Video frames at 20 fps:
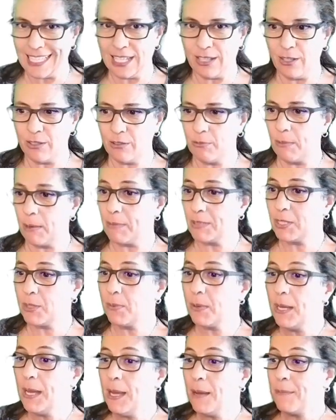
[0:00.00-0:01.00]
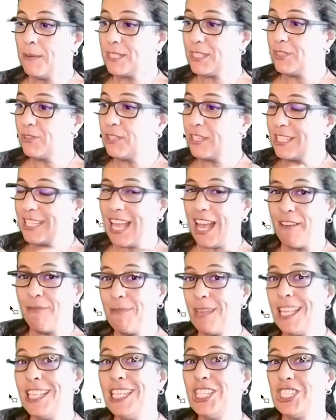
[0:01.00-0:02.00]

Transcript: I don't remember. So, but you can have many